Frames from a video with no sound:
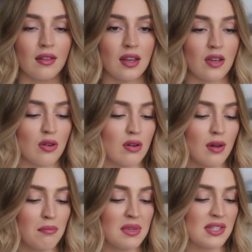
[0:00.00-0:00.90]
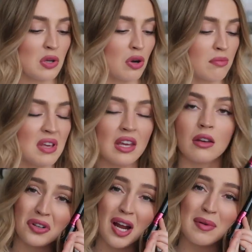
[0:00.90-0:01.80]
thank you, Monsieur Big,
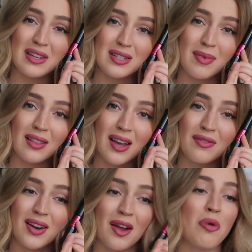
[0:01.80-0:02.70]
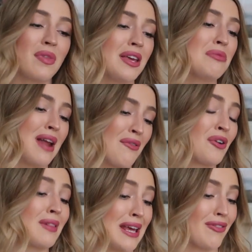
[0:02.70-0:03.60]
for coming into my life, and I hope that you
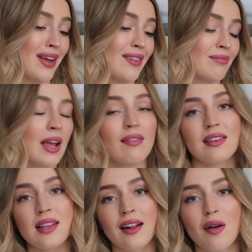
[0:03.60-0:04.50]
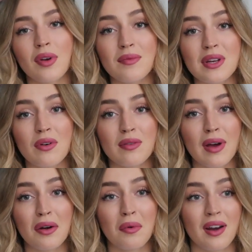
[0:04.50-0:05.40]
never leave it. Unless Lancome comes out with a
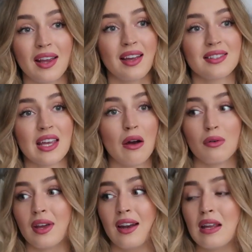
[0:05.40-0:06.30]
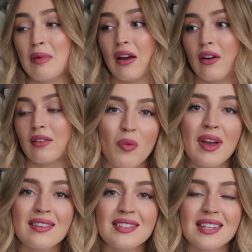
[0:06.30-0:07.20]
better one. I can't see how it would get any better. Well,
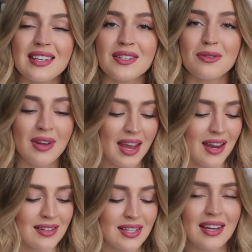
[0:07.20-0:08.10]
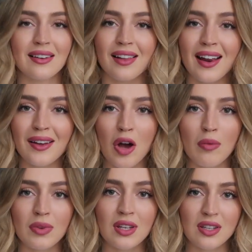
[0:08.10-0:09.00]
wait and see. 2K18,
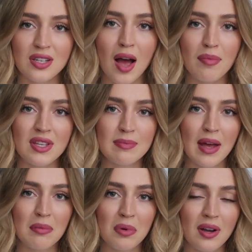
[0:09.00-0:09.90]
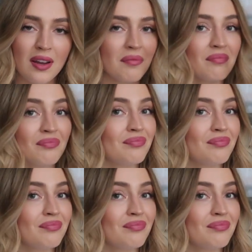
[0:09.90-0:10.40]
Lancome, can you top this bad boy?